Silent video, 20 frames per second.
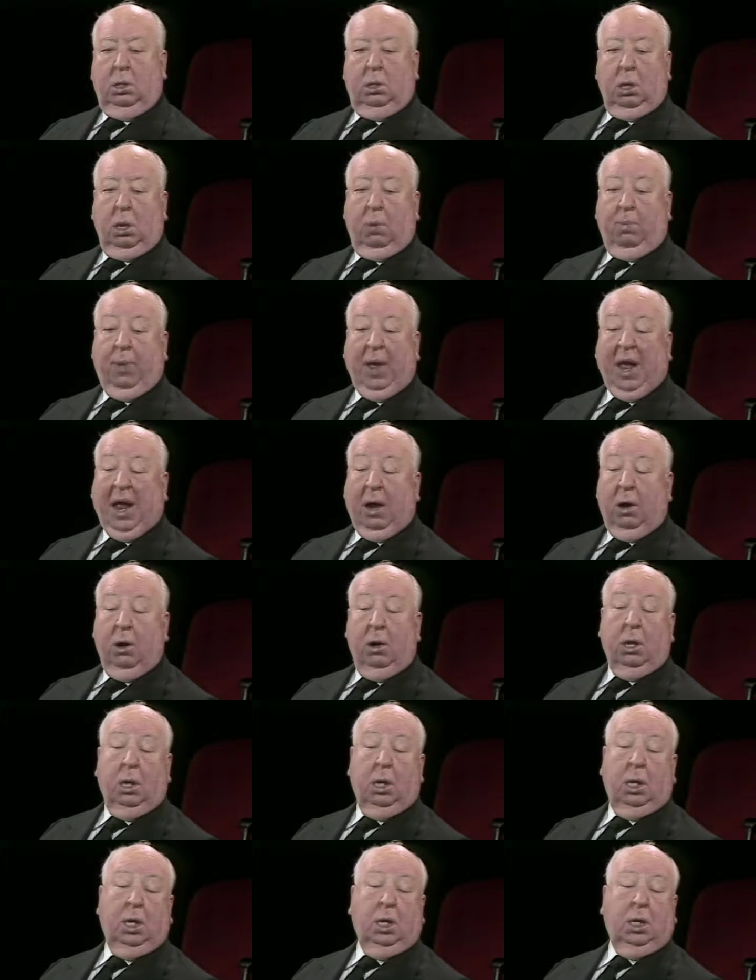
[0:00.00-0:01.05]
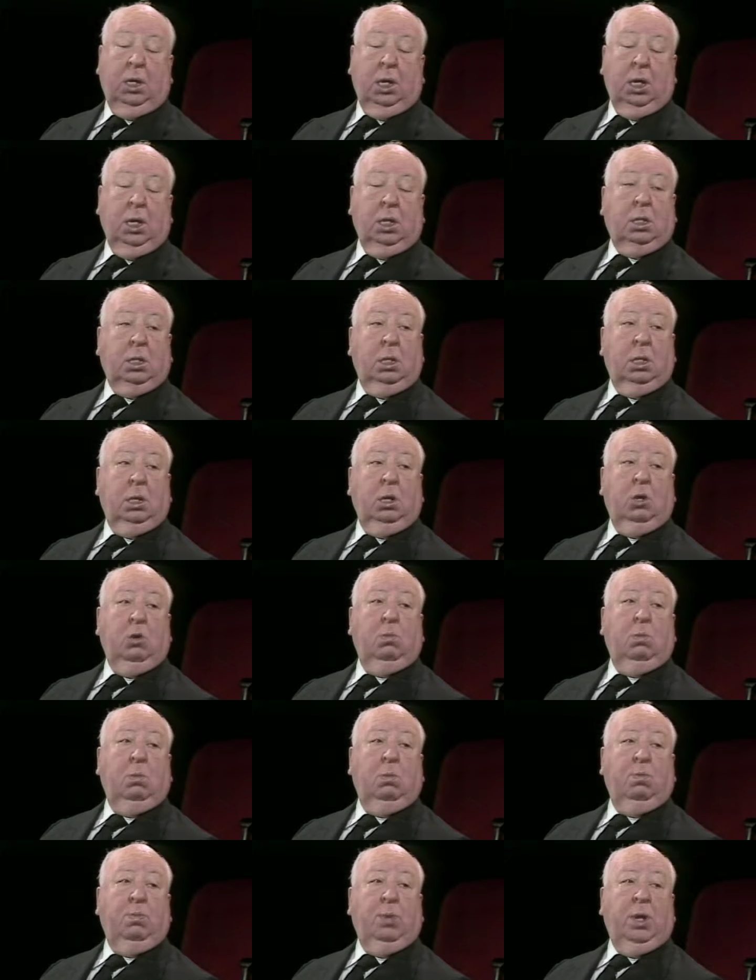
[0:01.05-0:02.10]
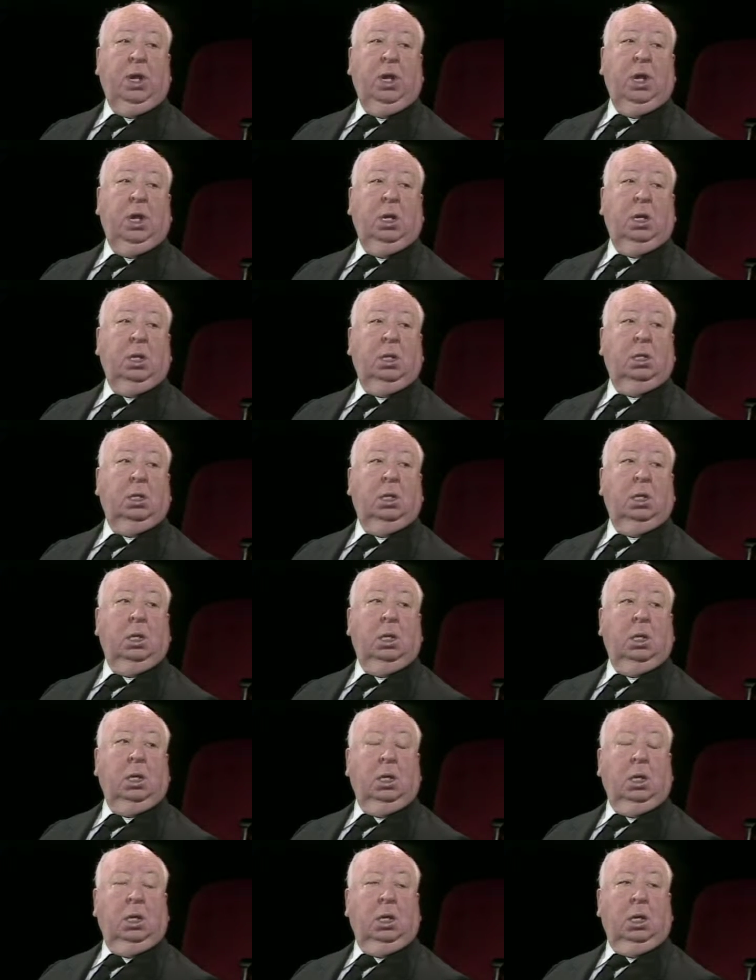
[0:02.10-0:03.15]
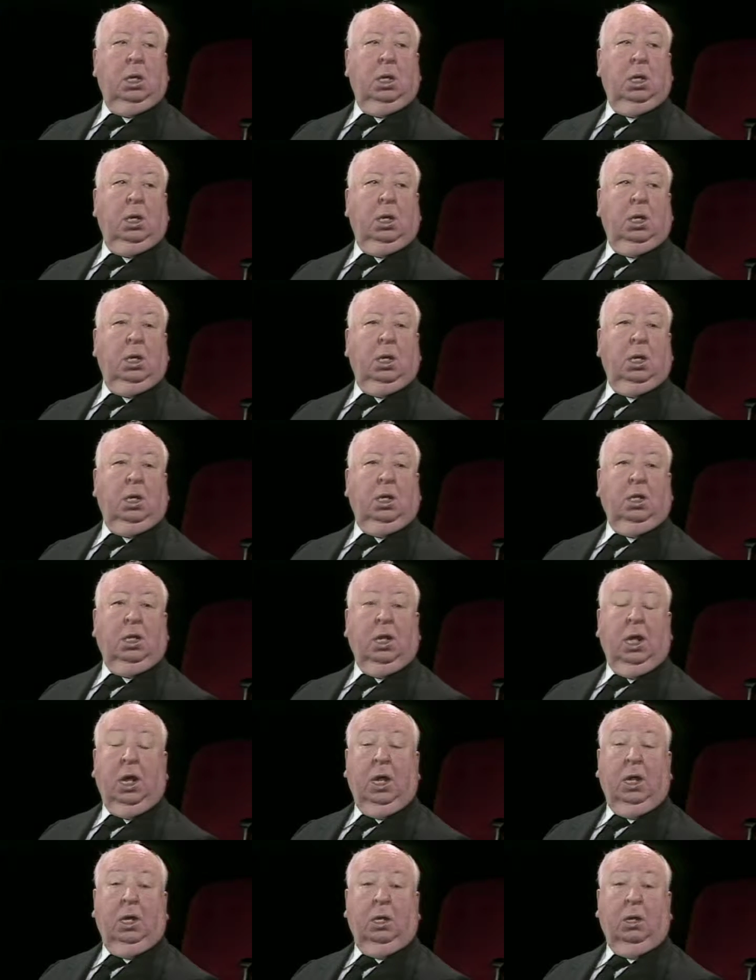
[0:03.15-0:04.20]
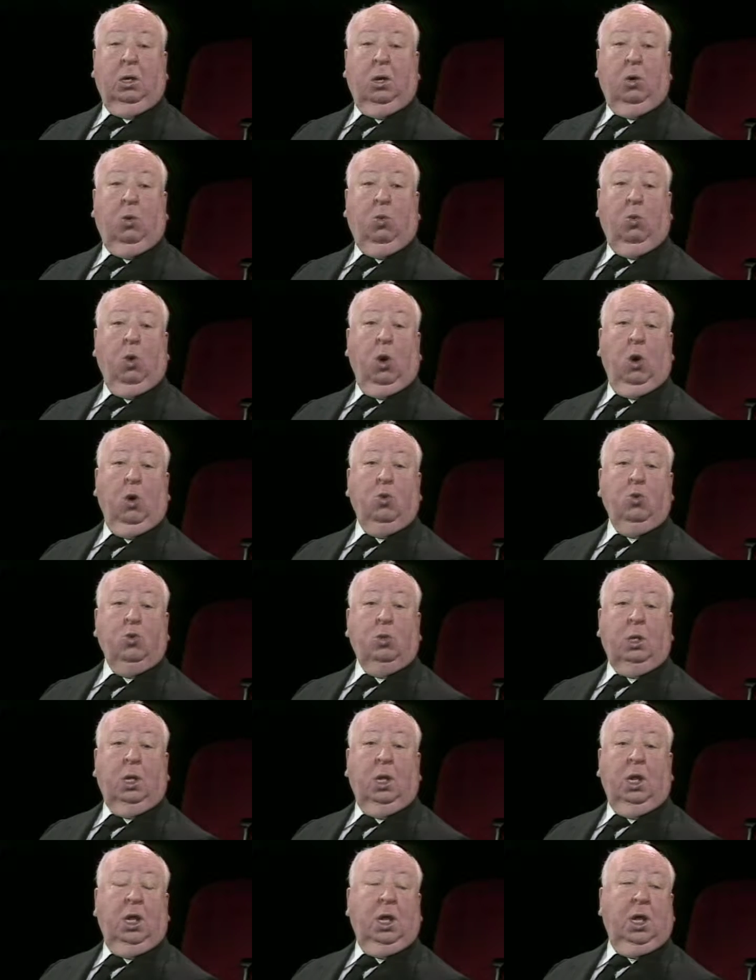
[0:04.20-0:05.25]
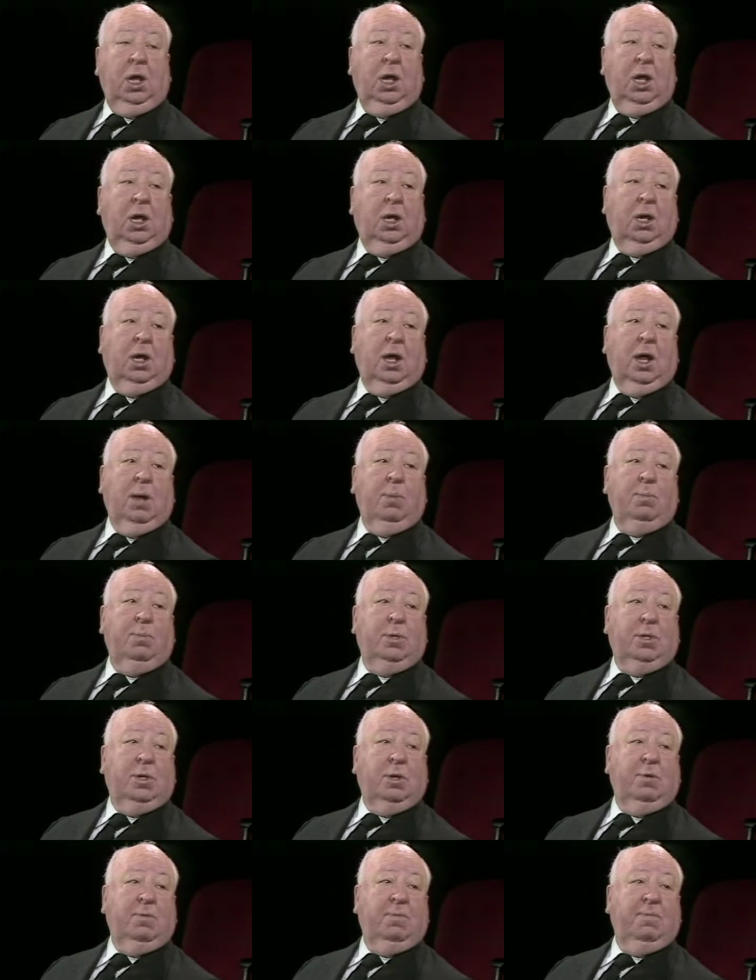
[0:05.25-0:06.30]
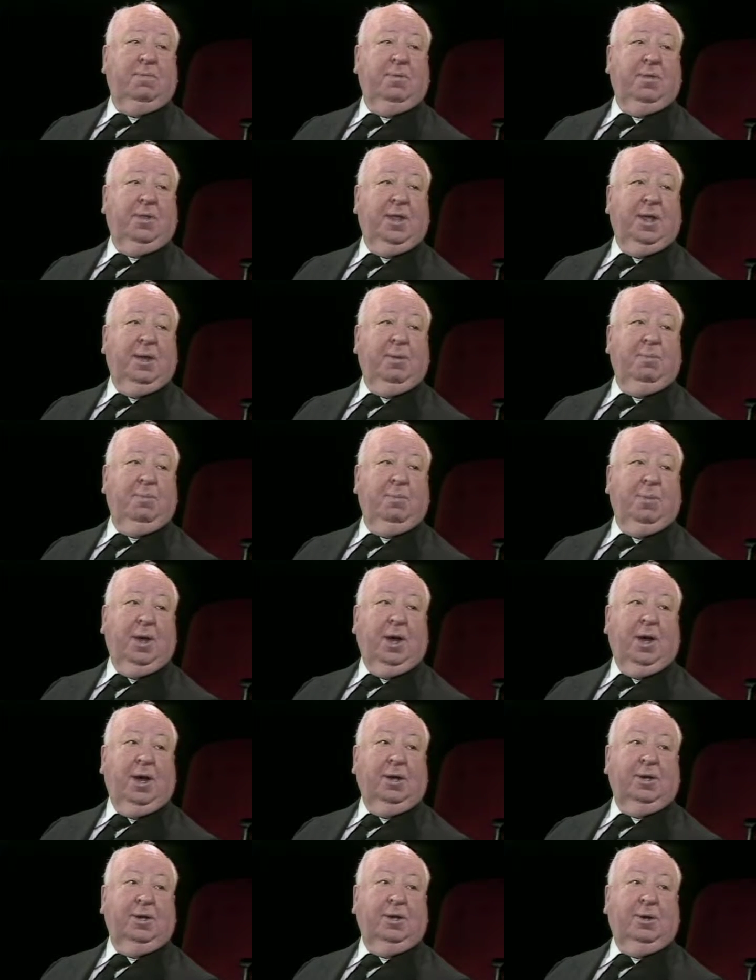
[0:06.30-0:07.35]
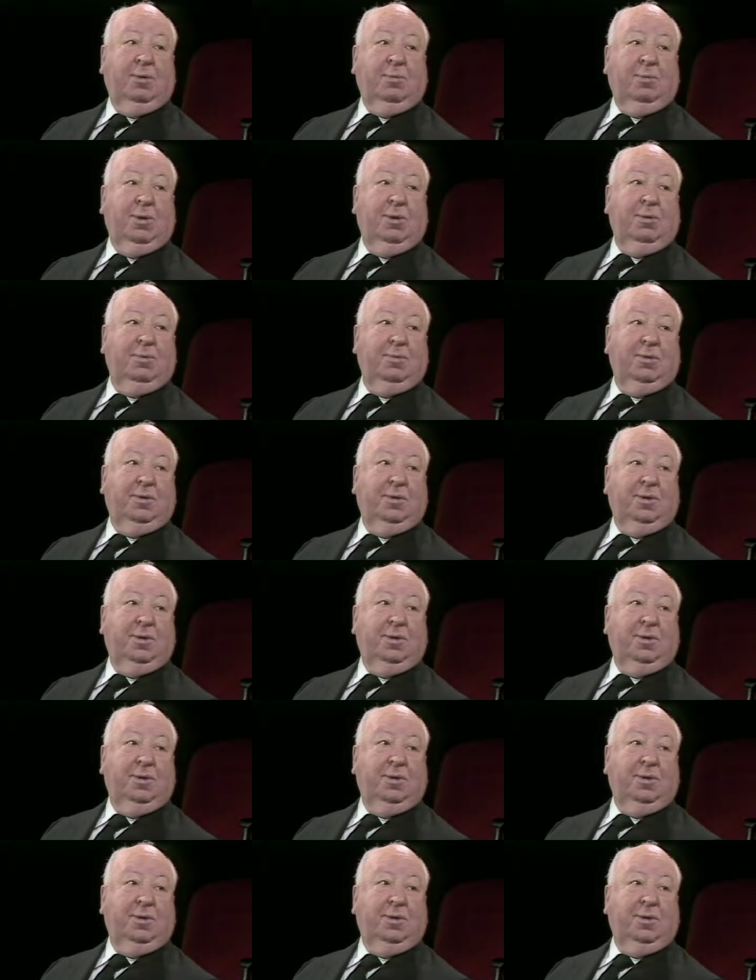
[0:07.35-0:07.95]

apparently decent human beings. And then, quote, it comes over them, unquote.